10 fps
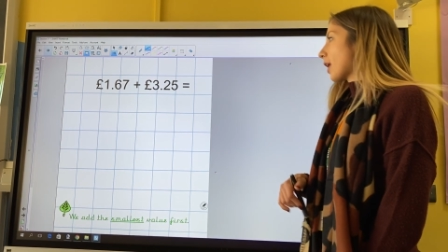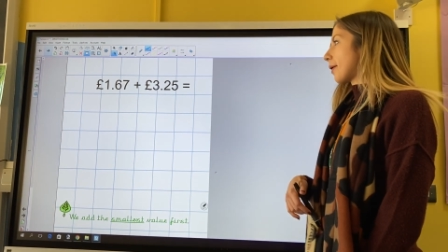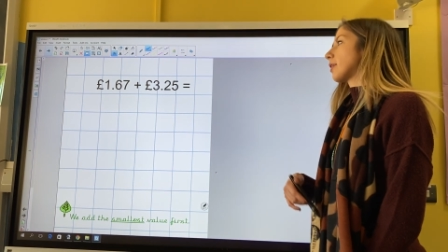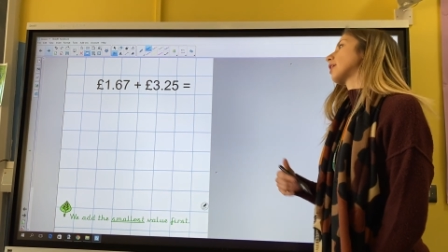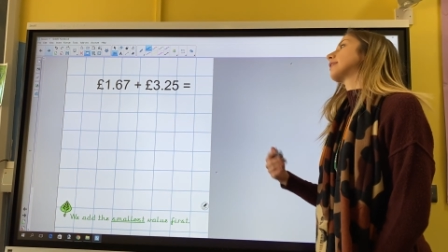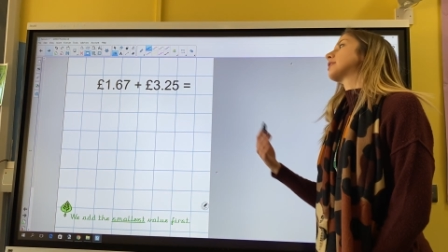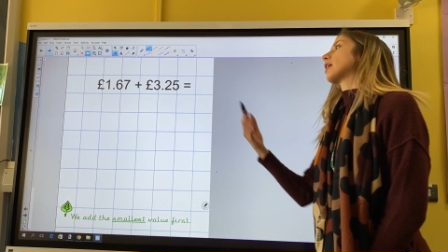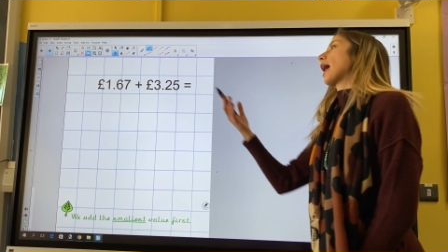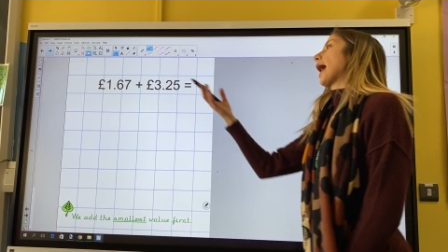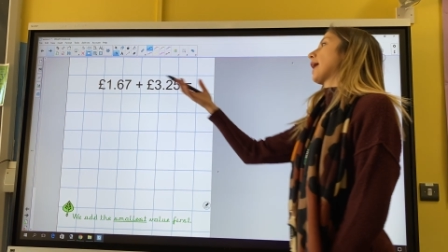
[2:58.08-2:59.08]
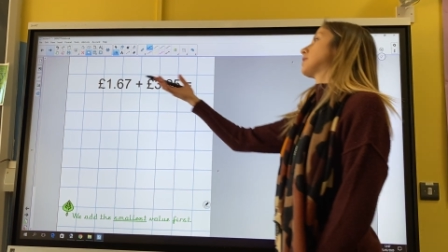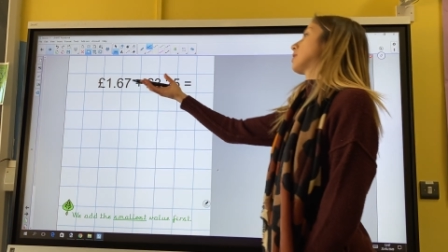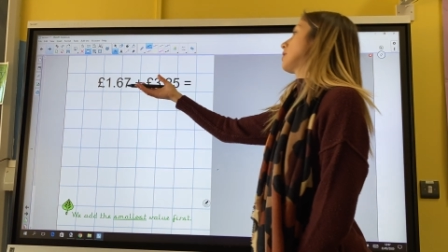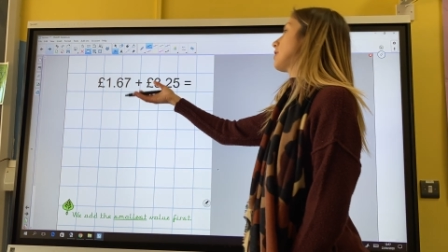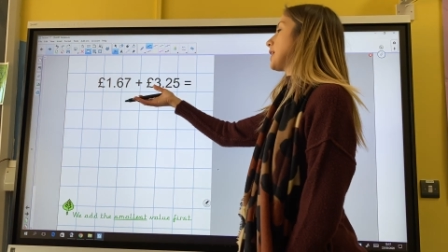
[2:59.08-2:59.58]
I'm going to add
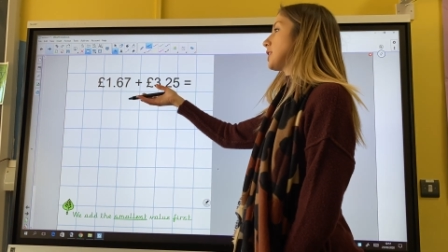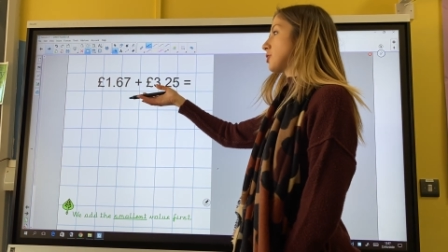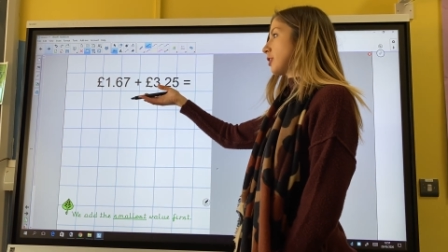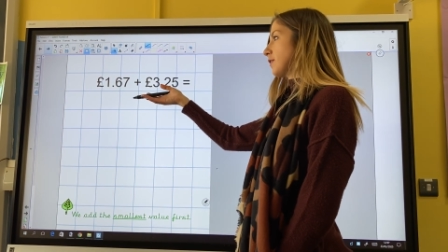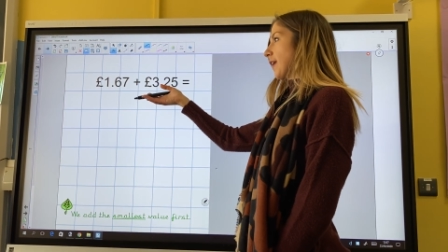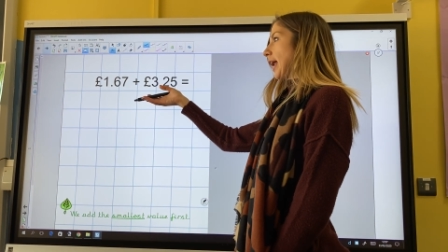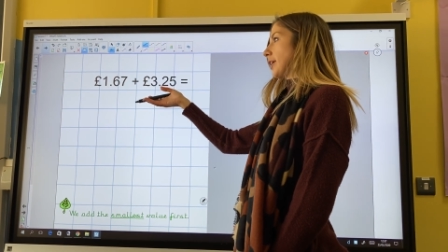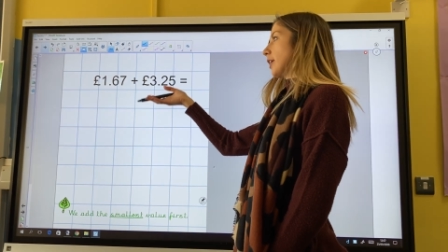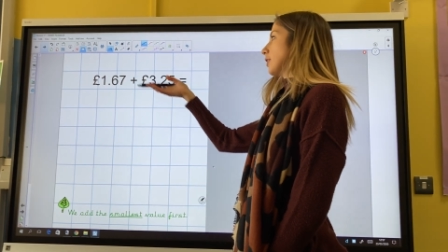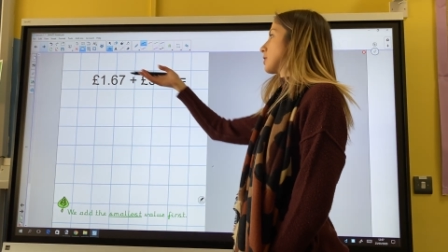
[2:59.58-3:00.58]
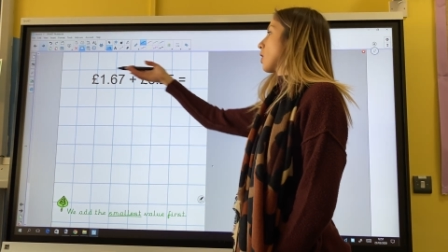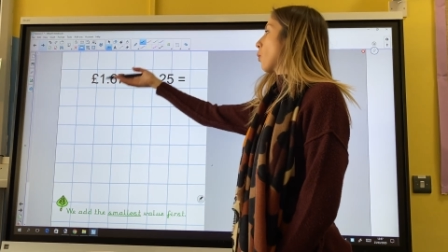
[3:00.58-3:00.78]
these two values,